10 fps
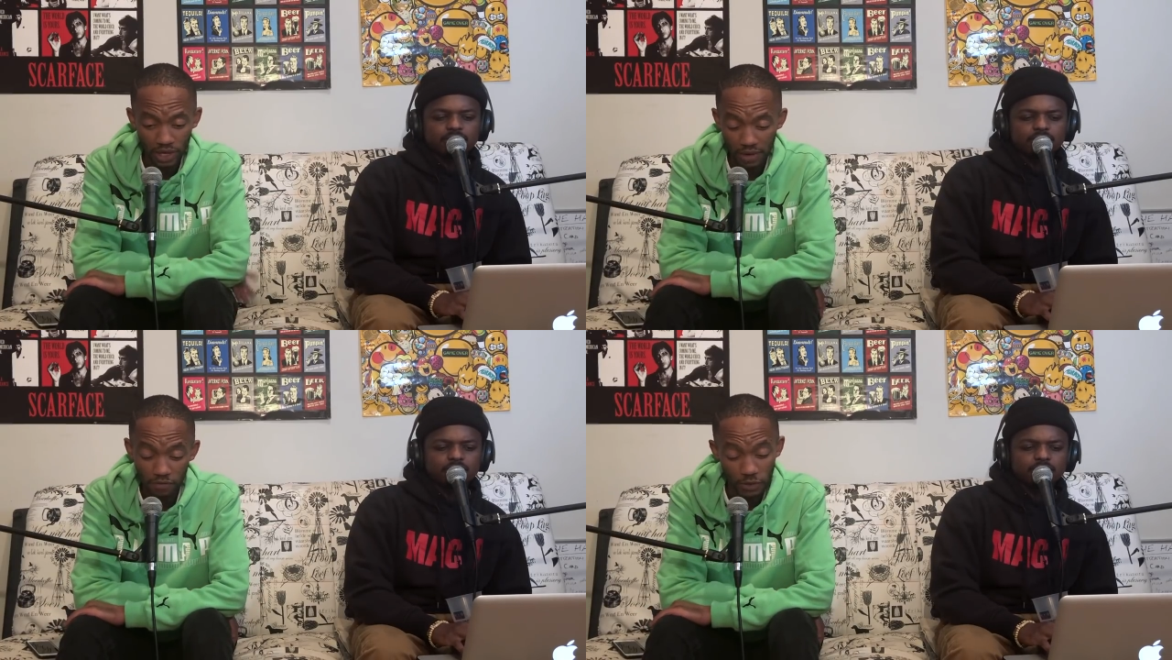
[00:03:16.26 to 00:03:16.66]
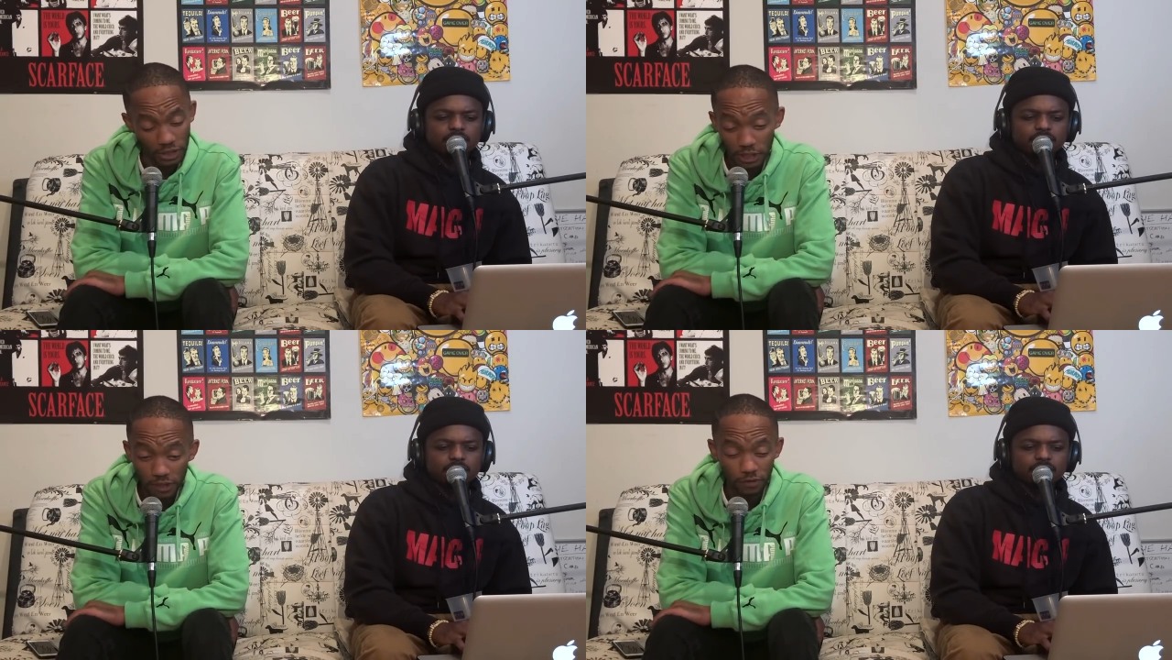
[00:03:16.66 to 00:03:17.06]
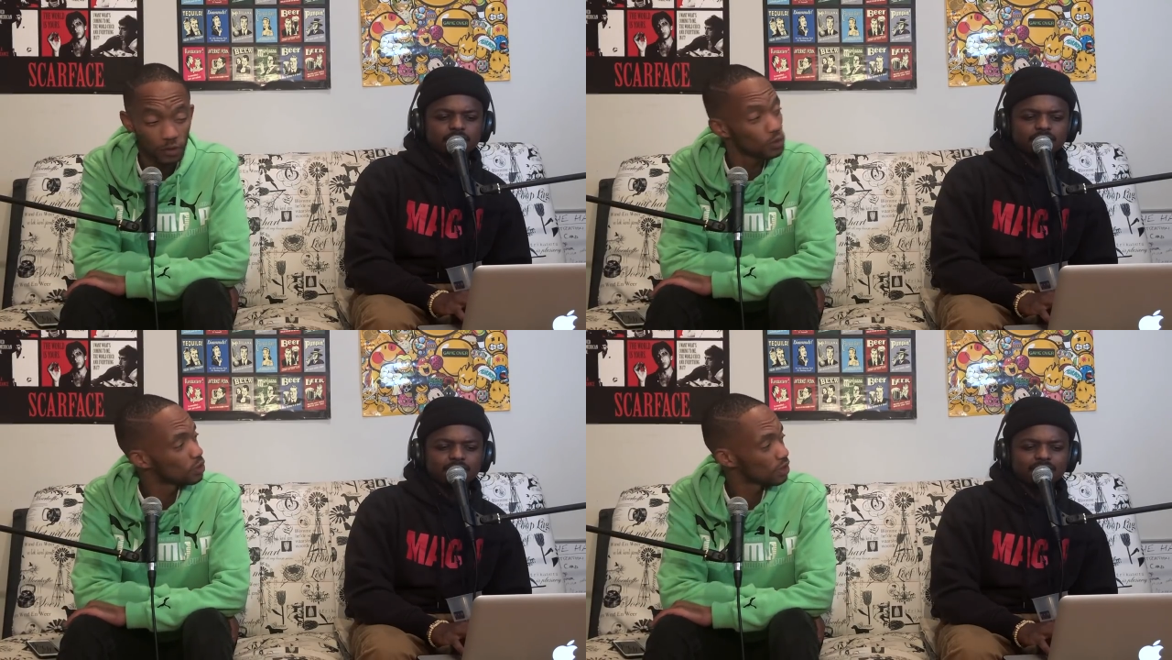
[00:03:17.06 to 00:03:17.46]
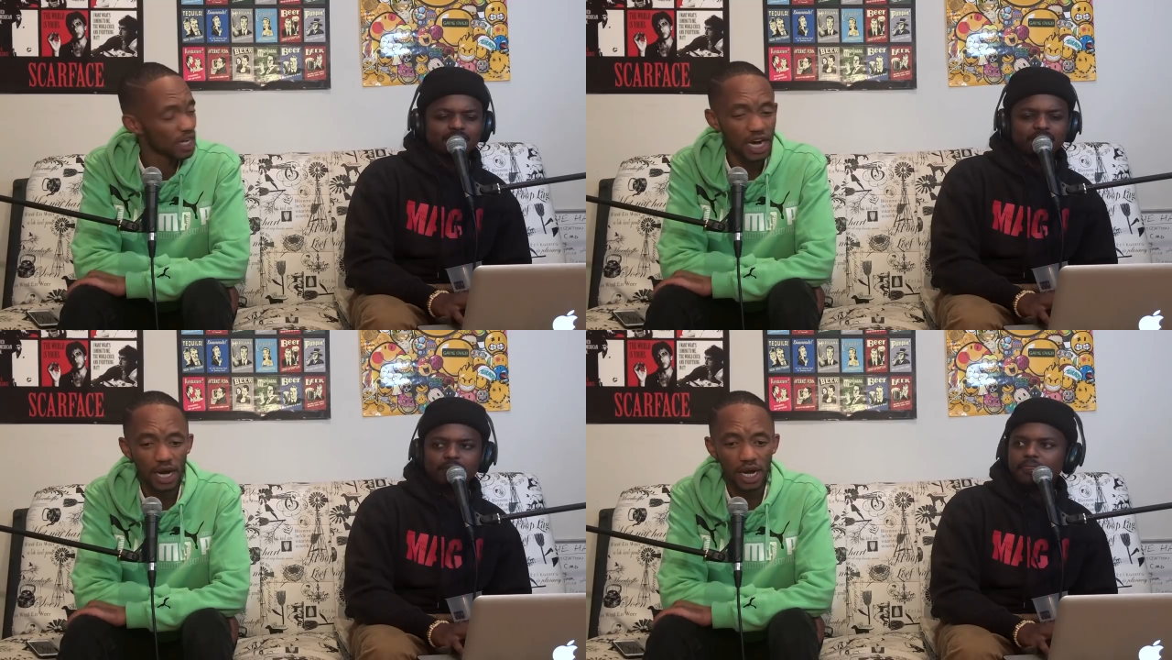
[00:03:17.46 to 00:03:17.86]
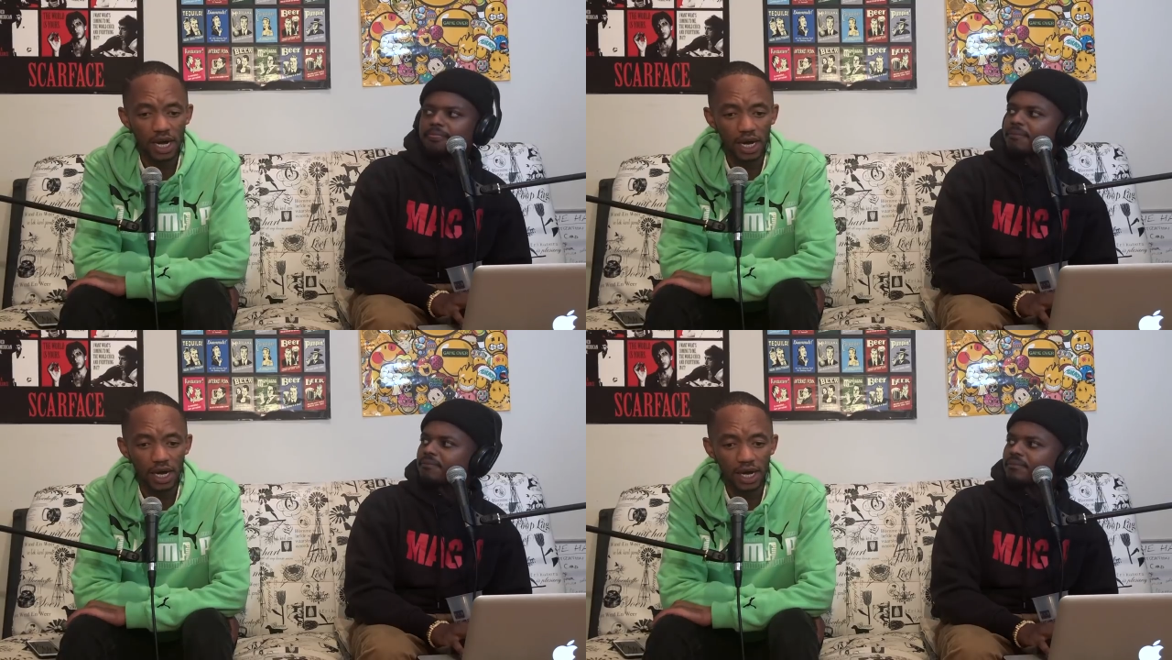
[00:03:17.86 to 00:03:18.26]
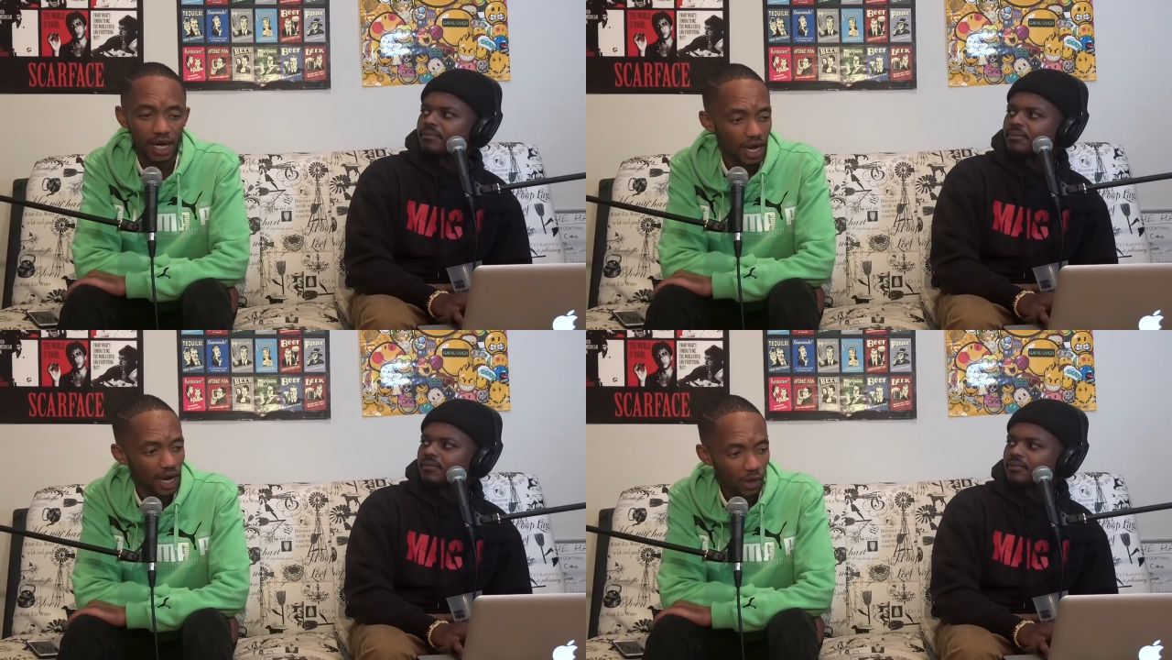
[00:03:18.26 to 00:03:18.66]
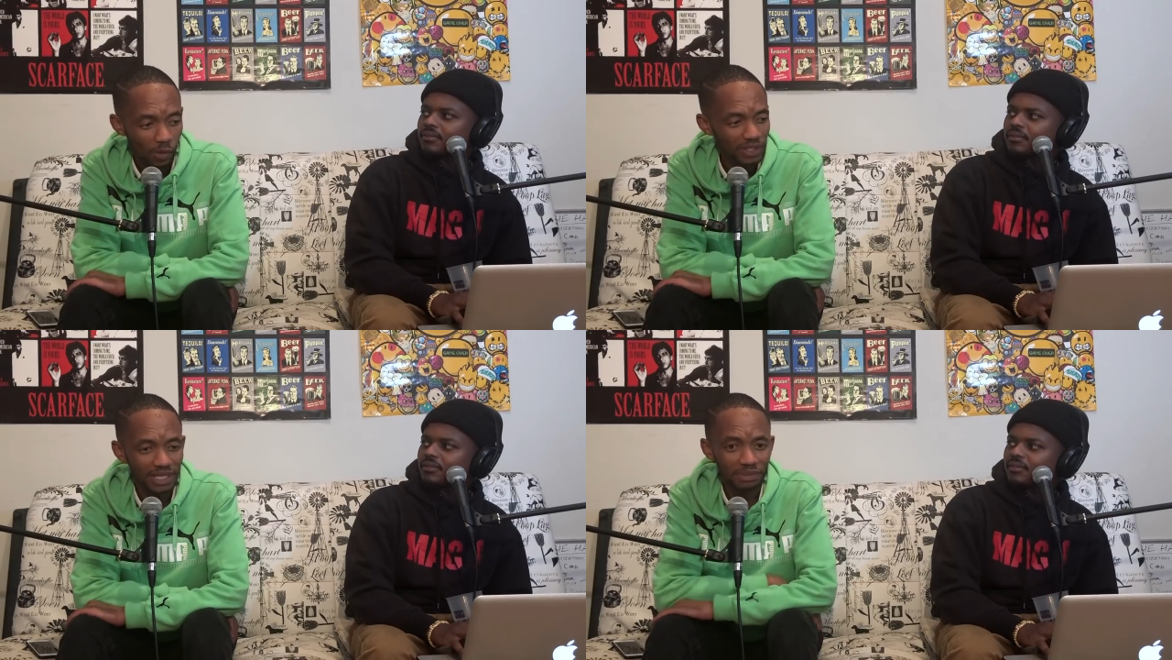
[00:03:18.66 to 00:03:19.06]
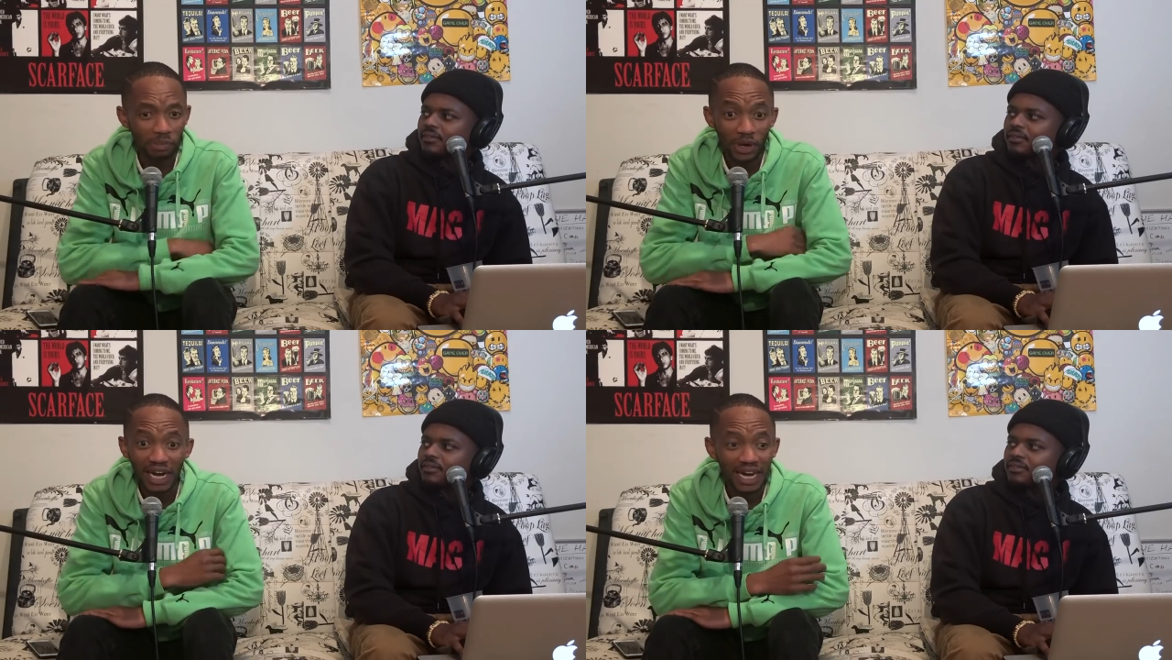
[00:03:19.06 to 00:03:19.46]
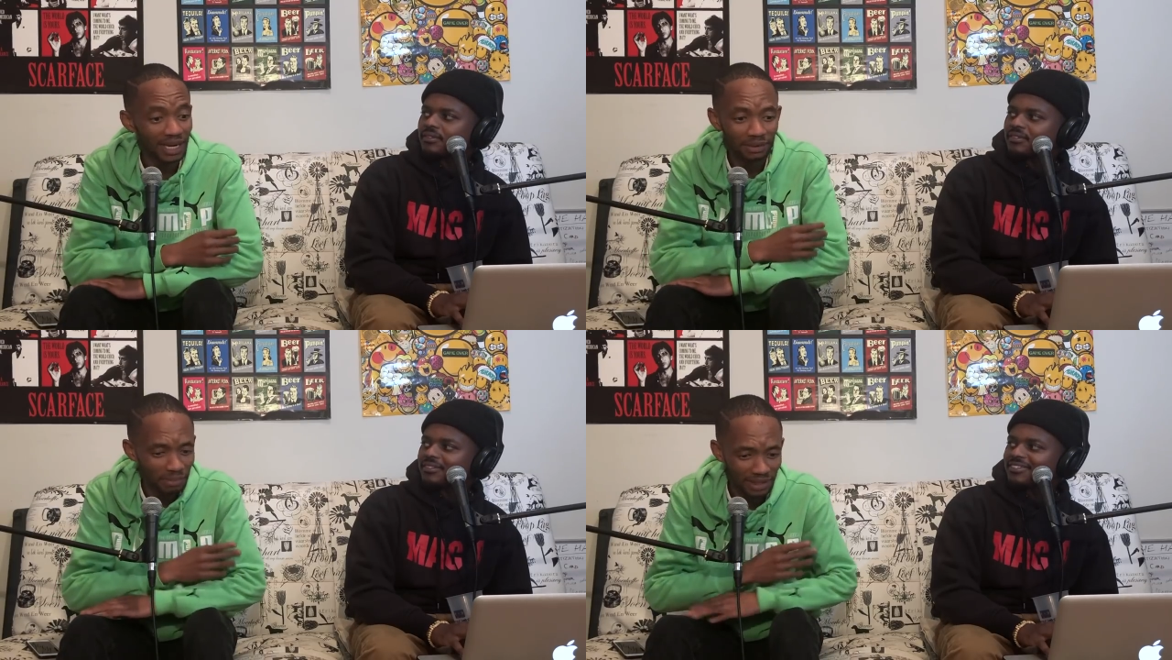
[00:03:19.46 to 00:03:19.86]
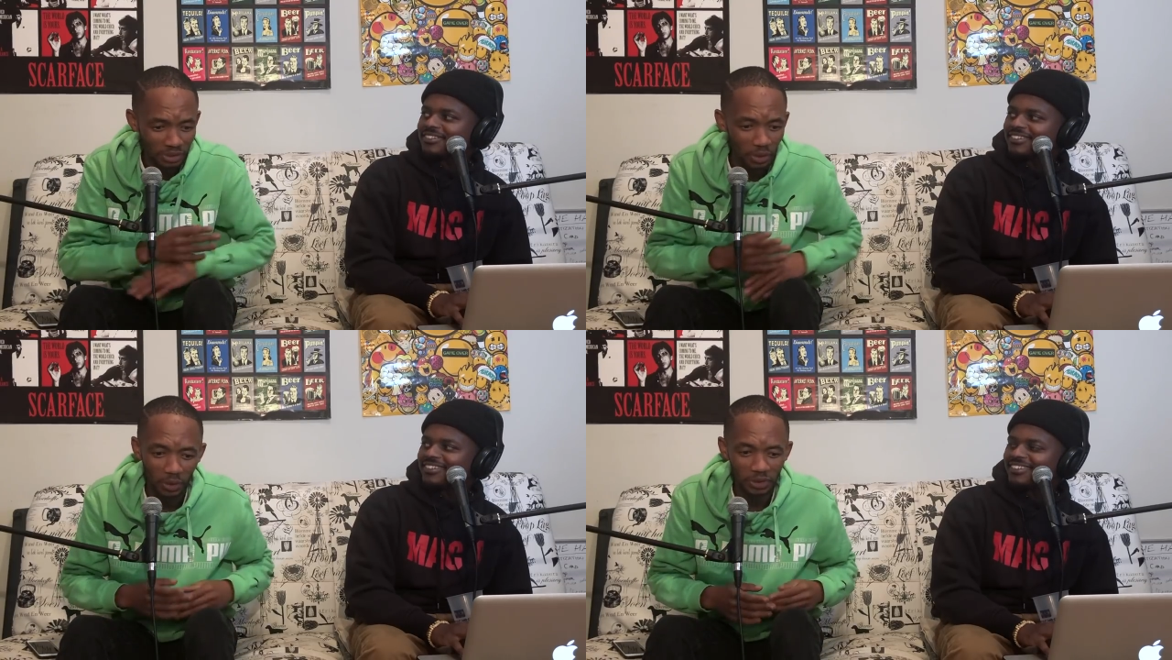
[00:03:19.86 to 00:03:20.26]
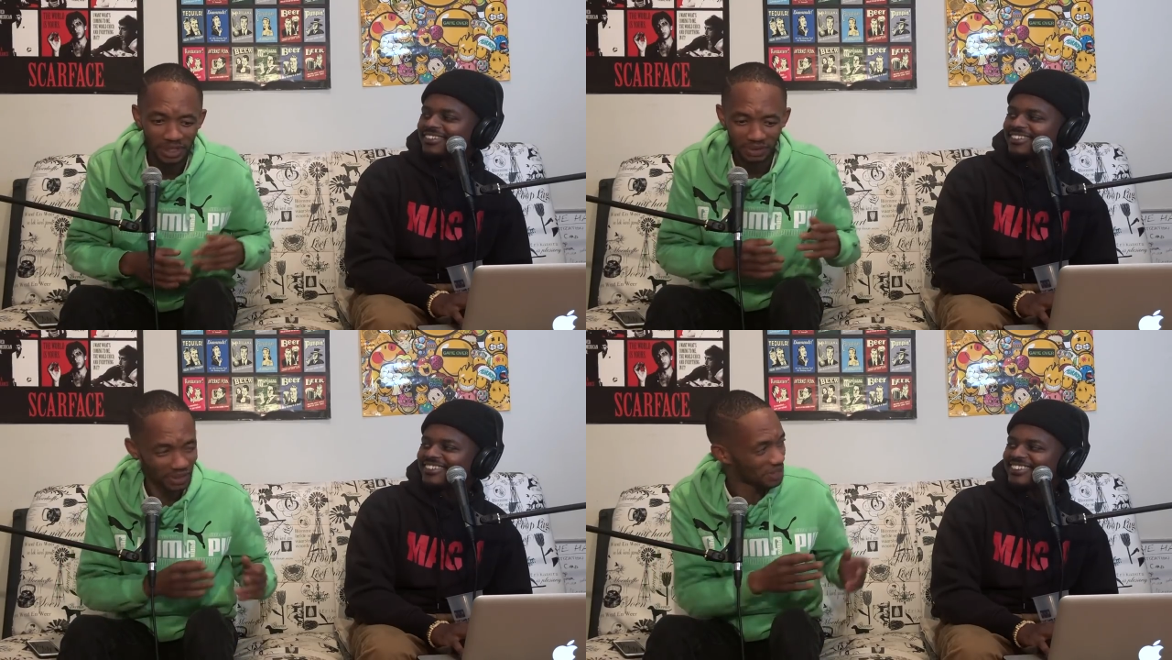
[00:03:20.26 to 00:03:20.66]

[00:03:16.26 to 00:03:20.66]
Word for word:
Speaker 1: came for interviews. Uh, I almost said Bonang, but no, she was